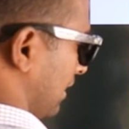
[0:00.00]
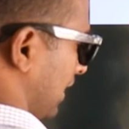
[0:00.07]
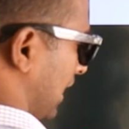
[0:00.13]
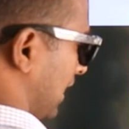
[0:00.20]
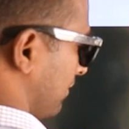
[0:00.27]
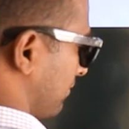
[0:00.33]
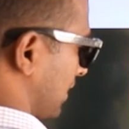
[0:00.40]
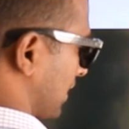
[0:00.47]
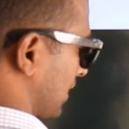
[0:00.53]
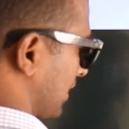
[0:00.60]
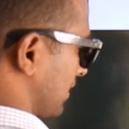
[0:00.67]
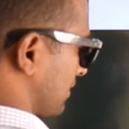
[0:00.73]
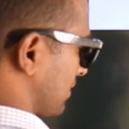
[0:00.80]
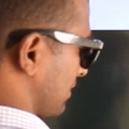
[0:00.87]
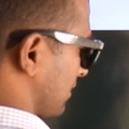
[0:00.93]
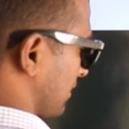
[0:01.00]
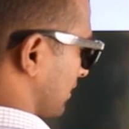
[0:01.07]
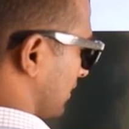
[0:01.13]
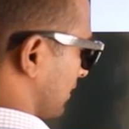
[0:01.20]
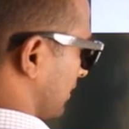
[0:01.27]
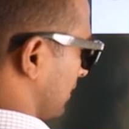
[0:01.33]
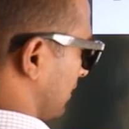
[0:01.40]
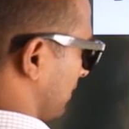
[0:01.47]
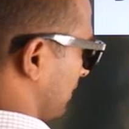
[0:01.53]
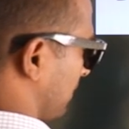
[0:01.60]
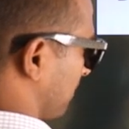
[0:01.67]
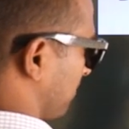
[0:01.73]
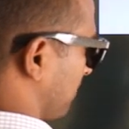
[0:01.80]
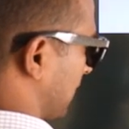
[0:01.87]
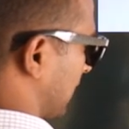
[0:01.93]
After this,
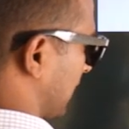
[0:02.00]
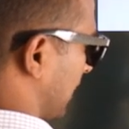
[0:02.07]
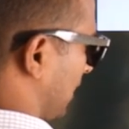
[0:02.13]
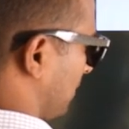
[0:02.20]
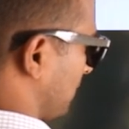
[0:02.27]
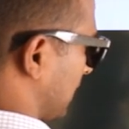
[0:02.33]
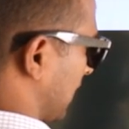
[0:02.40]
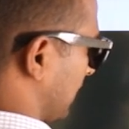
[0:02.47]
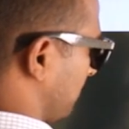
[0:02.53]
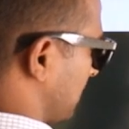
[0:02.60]
bring down the